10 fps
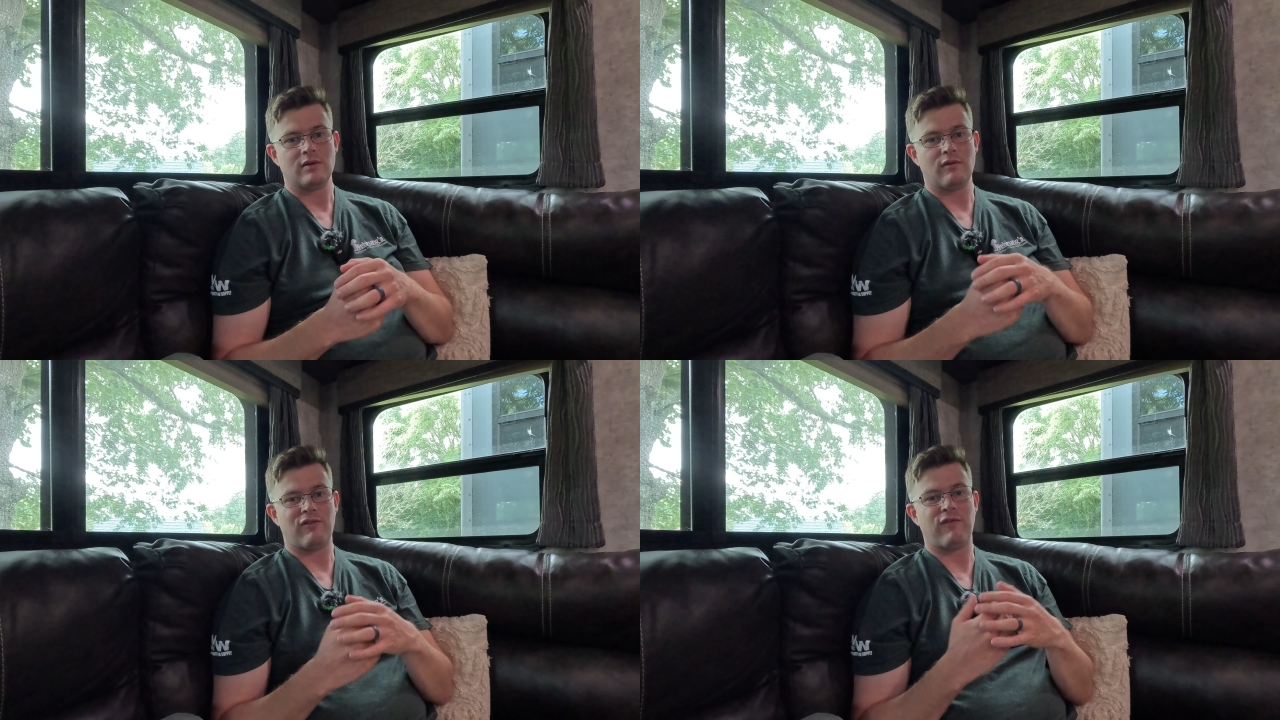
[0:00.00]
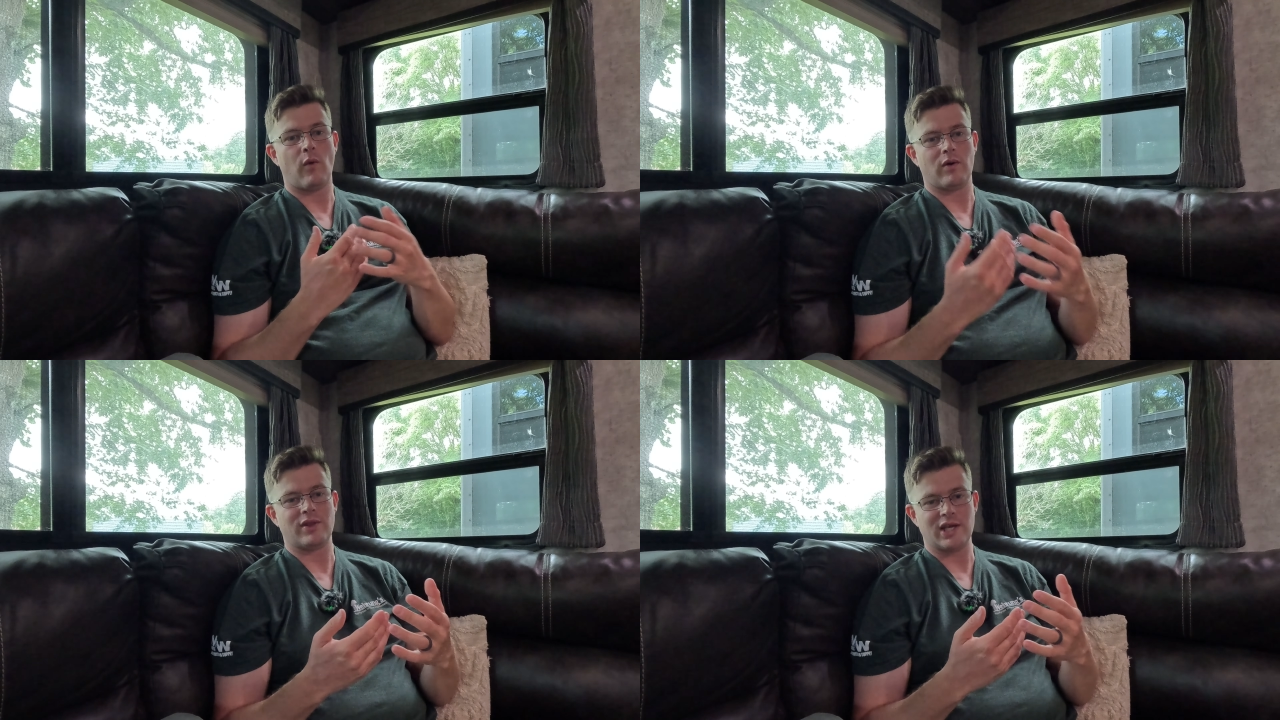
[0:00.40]

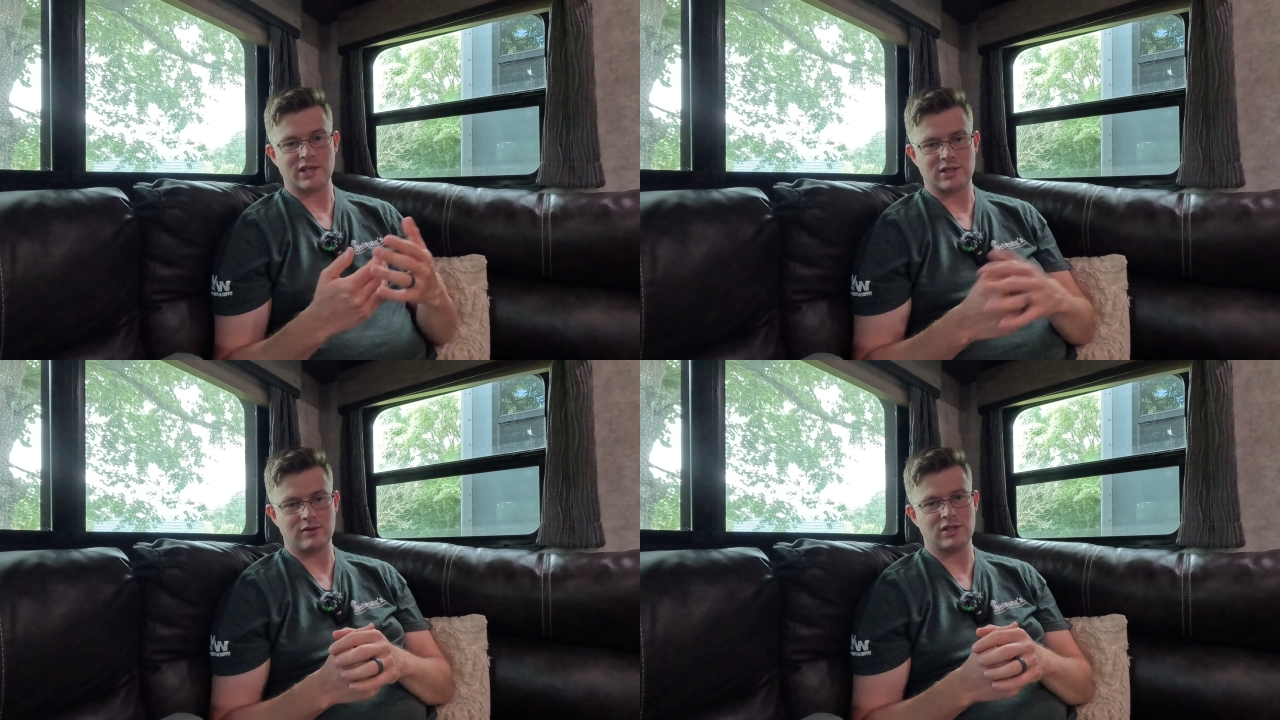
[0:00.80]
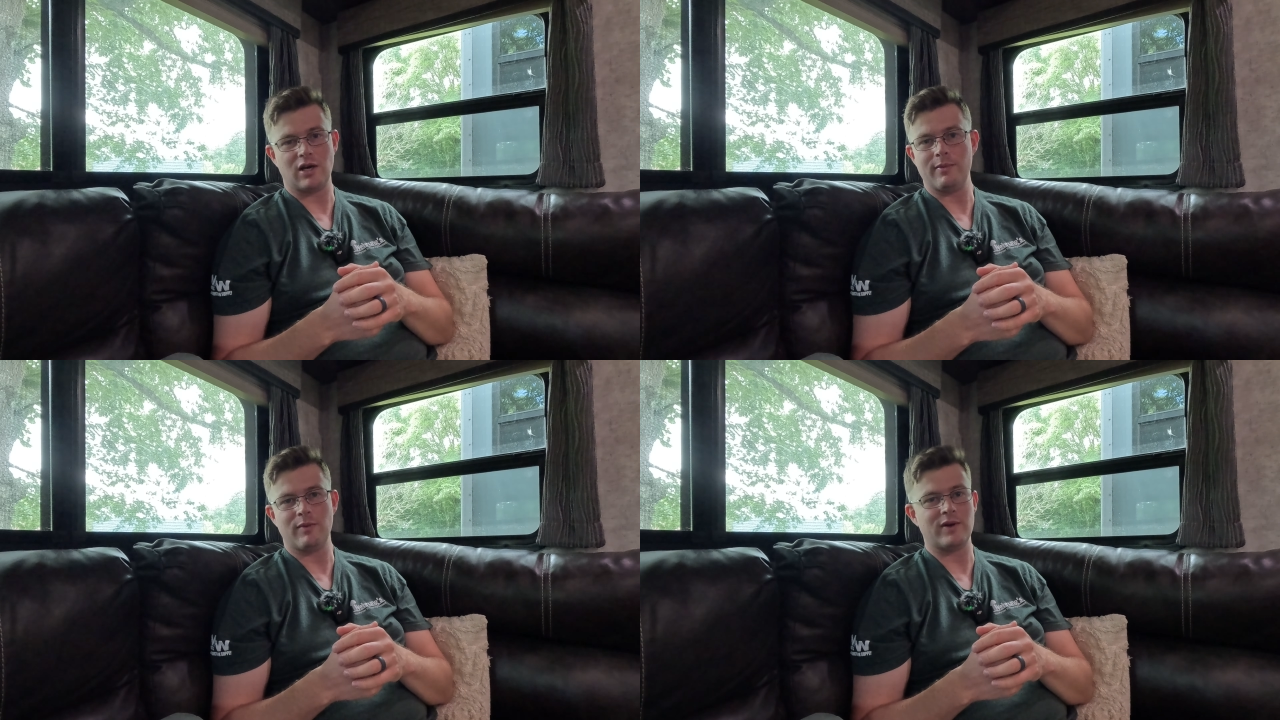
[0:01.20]
for these. There's going
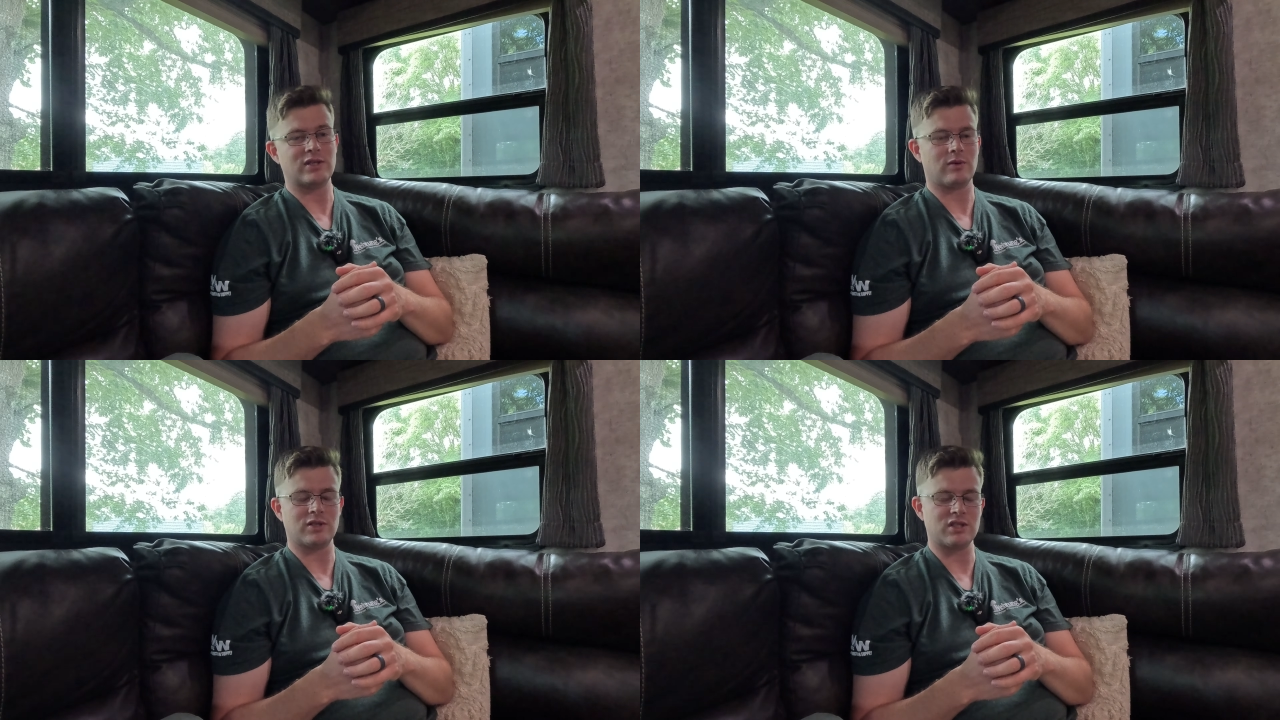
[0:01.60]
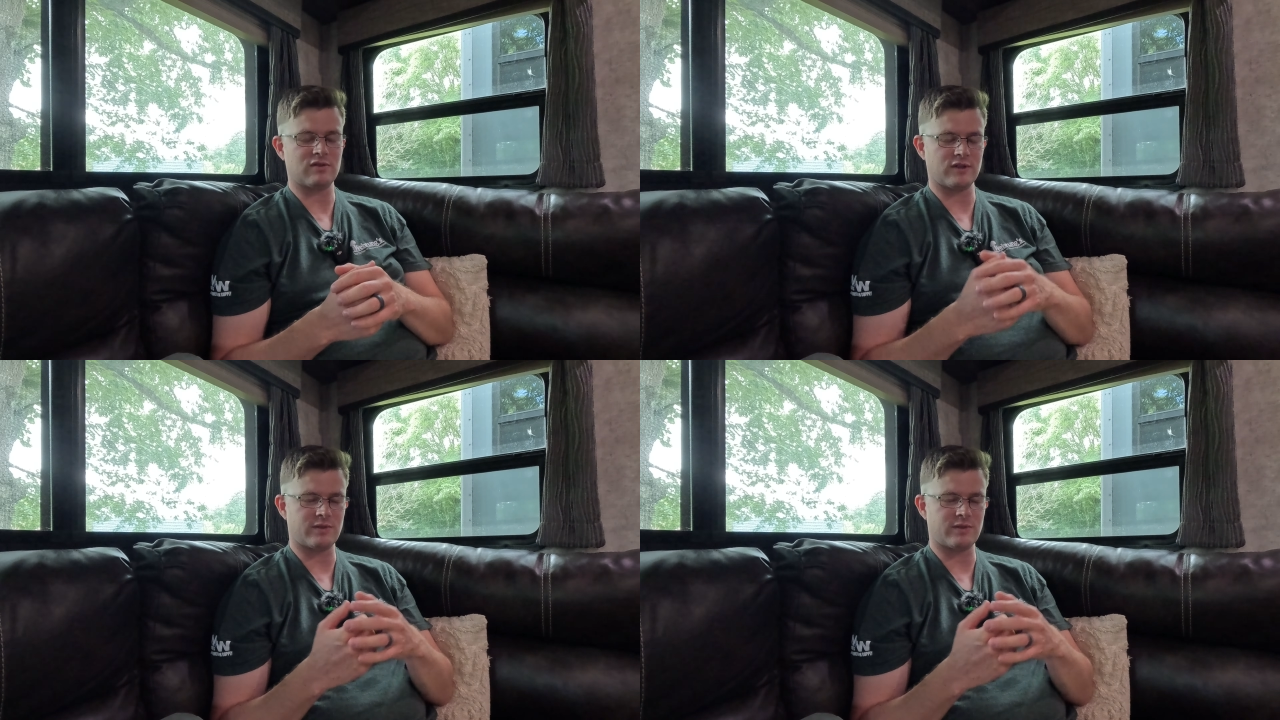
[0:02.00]
to be resources for